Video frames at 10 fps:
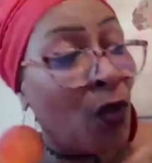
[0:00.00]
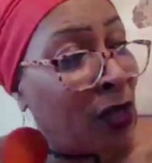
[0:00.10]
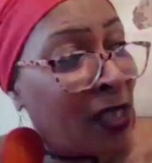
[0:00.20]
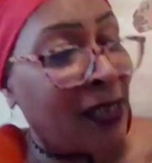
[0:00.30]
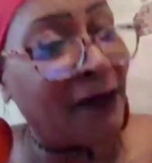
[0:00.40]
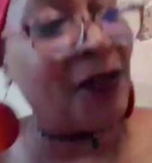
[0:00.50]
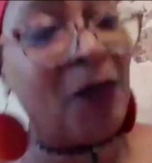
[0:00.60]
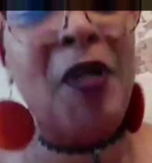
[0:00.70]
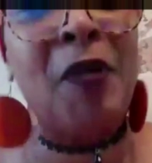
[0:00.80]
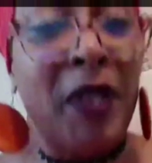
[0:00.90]
Most
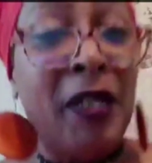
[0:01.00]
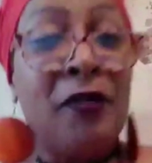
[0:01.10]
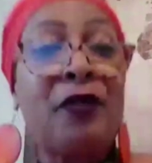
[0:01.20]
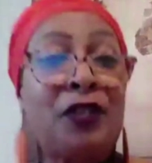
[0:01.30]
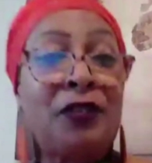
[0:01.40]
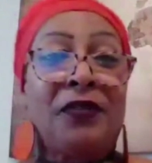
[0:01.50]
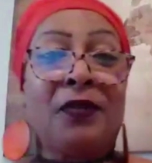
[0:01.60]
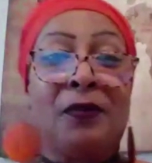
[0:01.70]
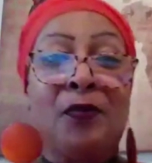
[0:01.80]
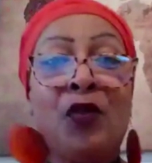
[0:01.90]
of the people in
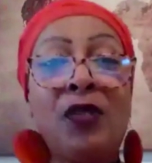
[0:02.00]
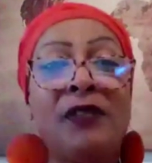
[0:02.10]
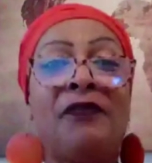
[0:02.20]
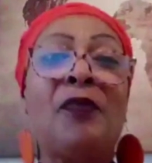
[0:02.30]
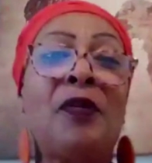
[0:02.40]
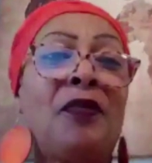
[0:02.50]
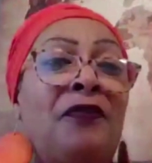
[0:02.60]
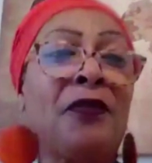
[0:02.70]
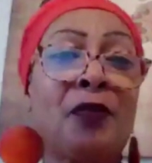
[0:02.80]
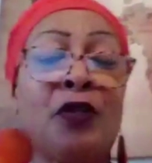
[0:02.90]
Crozierville, most of the
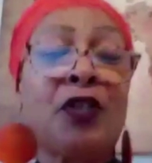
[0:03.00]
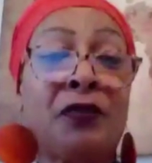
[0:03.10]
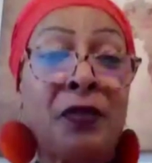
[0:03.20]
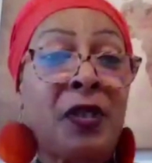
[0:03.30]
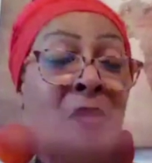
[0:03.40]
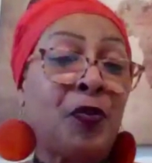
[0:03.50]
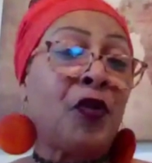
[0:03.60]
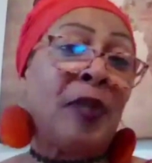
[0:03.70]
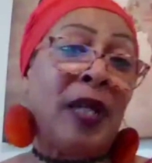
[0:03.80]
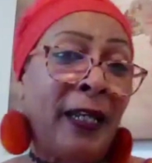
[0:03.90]
people from Crozierville
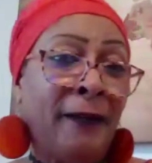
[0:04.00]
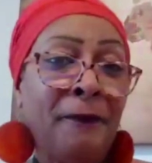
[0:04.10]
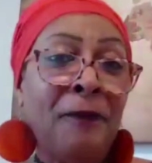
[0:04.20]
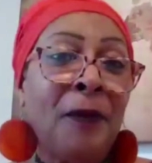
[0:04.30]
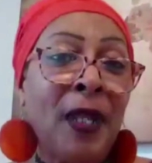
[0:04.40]
spoke Pele.